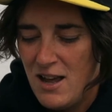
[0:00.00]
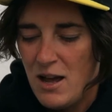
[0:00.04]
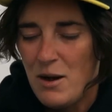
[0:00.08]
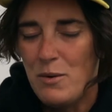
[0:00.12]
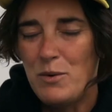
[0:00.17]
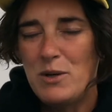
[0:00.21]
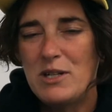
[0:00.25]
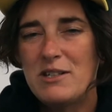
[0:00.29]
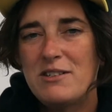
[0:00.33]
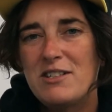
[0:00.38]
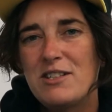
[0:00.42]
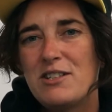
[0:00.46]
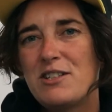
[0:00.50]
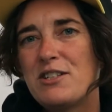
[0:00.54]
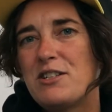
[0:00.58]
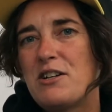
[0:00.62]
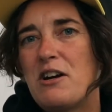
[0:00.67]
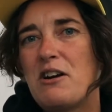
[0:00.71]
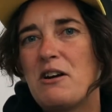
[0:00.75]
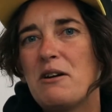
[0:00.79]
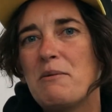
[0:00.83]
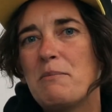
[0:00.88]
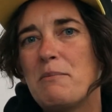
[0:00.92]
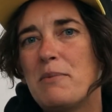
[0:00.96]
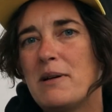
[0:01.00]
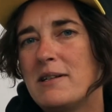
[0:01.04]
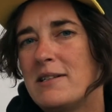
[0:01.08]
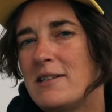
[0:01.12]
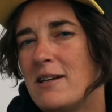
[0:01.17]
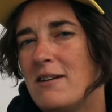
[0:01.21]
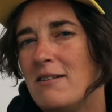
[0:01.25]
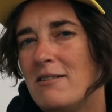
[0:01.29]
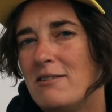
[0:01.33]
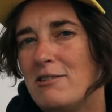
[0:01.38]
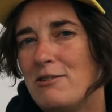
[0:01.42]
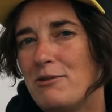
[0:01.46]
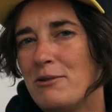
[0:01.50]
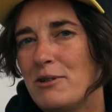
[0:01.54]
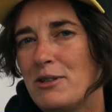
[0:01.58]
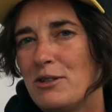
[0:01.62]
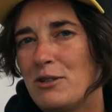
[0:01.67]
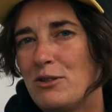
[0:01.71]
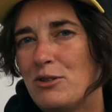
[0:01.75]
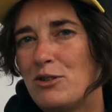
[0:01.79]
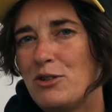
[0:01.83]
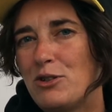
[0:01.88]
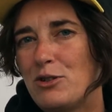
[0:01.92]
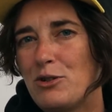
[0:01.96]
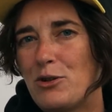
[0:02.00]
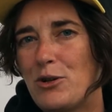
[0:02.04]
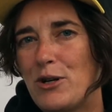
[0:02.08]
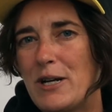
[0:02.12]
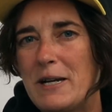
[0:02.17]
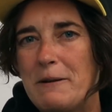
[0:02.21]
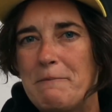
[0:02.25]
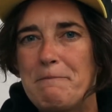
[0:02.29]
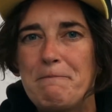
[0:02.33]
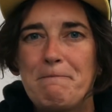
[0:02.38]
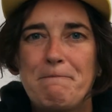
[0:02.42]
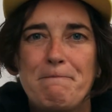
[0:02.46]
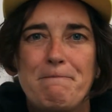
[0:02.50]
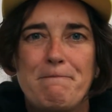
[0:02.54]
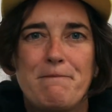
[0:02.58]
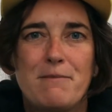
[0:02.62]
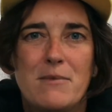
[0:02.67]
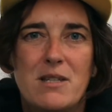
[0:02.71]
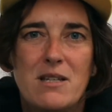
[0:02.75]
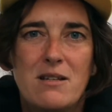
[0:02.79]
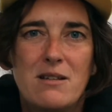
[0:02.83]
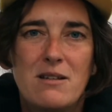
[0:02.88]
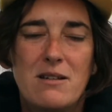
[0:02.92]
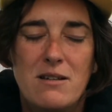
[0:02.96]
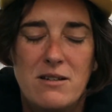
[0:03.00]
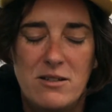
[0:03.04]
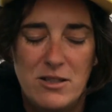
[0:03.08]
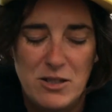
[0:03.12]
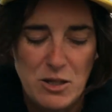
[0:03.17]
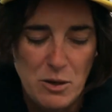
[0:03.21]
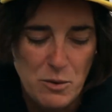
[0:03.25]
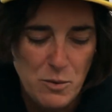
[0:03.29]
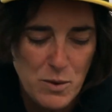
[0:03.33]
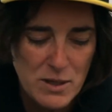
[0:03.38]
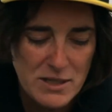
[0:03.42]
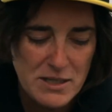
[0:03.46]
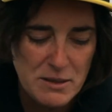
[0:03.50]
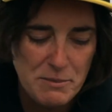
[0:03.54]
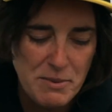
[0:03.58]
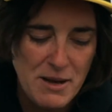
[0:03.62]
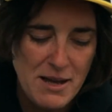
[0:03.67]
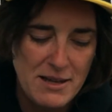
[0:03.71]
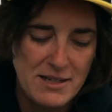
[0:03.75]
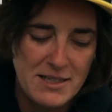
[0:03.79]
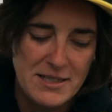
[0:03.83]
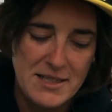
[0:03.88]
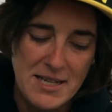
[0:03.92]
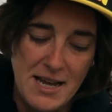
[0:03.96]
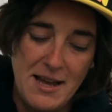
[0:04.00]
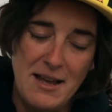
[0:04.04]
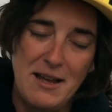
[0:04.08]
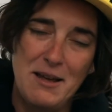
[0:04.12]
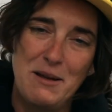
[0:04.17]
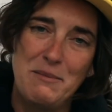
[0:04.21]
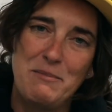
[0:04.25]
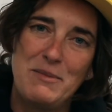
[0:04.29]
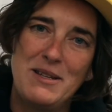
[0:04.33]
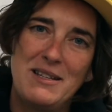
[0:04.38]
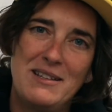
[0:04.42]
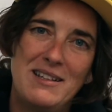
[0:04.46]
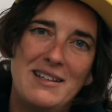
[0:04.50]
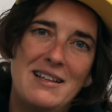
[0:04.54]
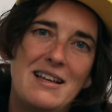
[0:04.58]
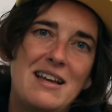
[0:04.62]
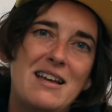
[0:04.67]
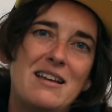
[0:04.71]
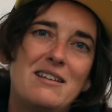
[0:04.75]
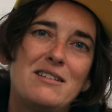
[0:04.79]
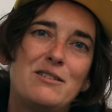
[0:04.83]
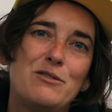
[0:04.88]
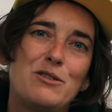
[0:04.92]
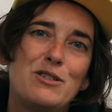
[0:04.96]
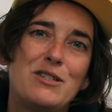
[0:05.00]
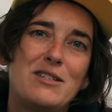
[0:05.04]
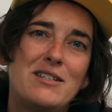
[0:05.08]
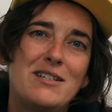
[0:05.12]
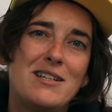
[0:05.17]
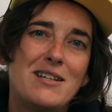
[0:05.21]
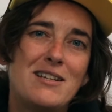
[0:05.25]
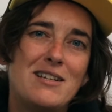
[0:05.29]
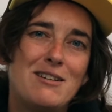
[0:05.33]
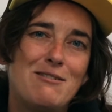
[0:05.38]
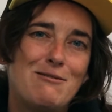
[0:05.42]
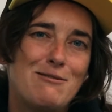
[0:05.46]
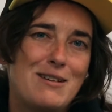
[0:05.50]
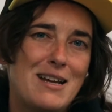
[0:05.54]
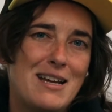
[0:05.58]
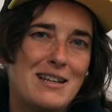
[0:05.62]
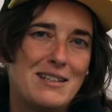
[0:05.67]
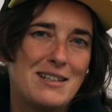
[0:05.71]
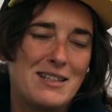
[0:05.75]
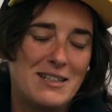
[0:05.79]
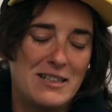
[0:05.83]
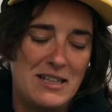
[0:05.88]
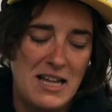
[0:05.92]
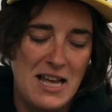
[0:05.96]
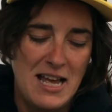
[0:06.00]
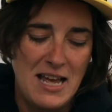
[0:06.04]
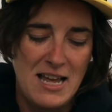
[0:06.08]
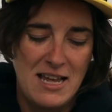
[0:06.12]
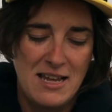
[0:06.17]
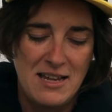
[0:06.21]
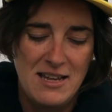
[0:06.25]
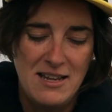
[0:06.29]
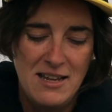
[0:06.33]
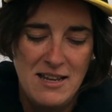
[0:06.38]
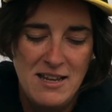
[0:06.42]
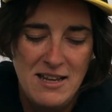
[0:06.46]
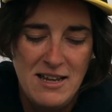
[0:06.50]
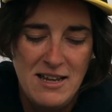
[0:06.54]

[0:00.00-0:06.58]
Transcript: I wanted to start by telling you a little story. So once upon a time, in the land of sticky red clay